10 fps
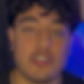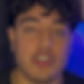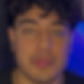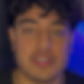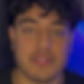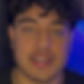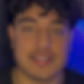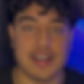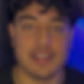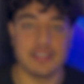Can you cook me something
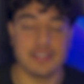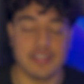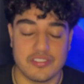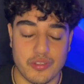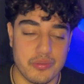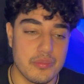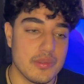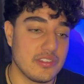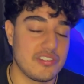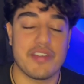Italian? So
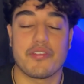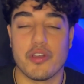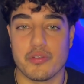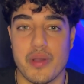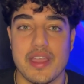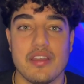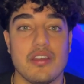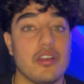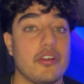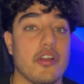the chef goes away,
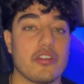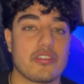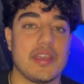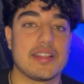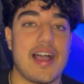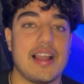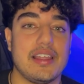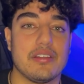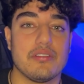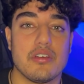cooks something
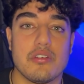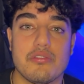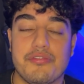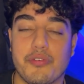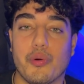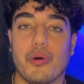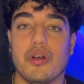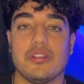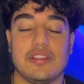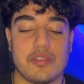Italian for
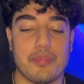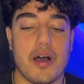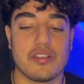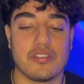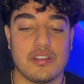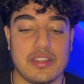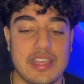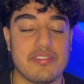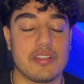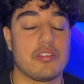this person,
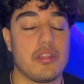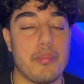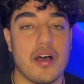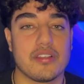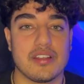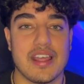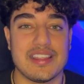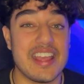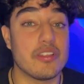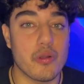gives it to the person,
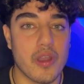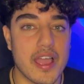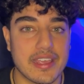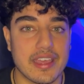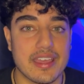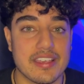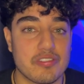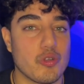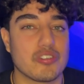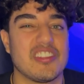and they don't like it.
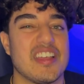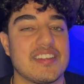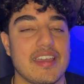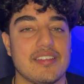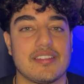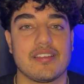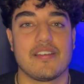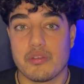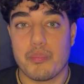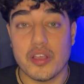It's not to their taste.
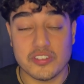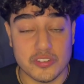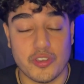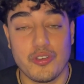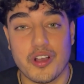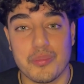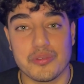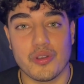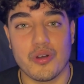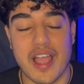Person two
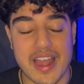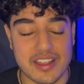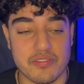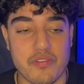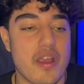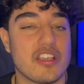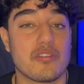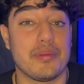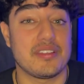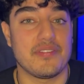comes along and is very
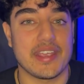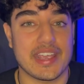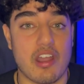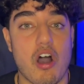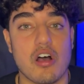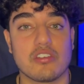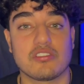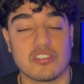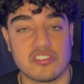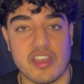specific and asks
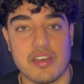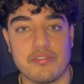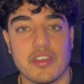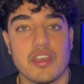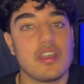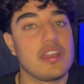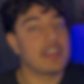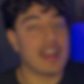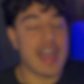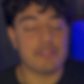the chef,
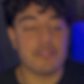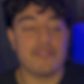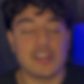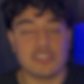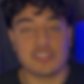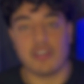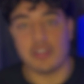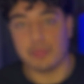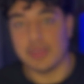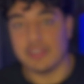can I have a
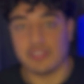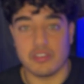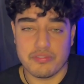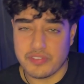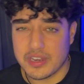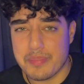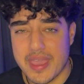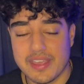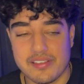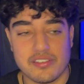vegetarian pizza, thin
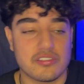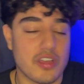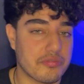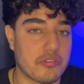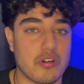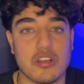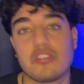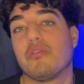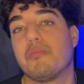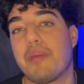base, stuffed
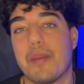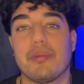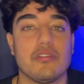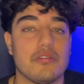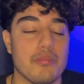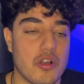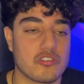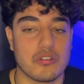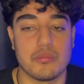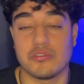crust with peppers,
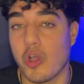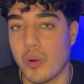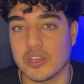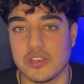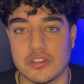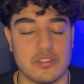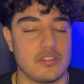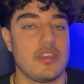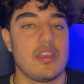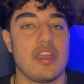mushrooms, no
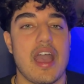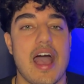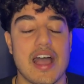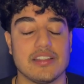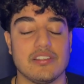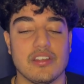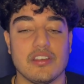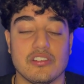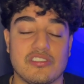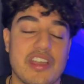onions? And
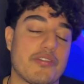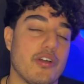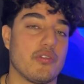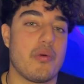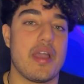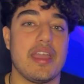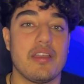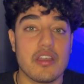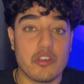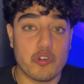the chef goes away,
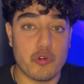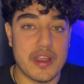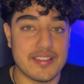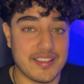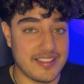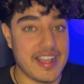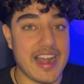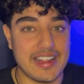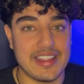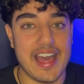creates
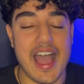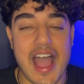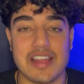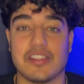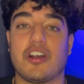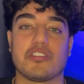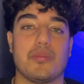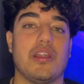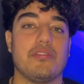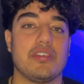exactly that, and the
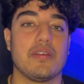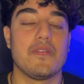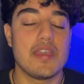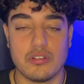customer loves it.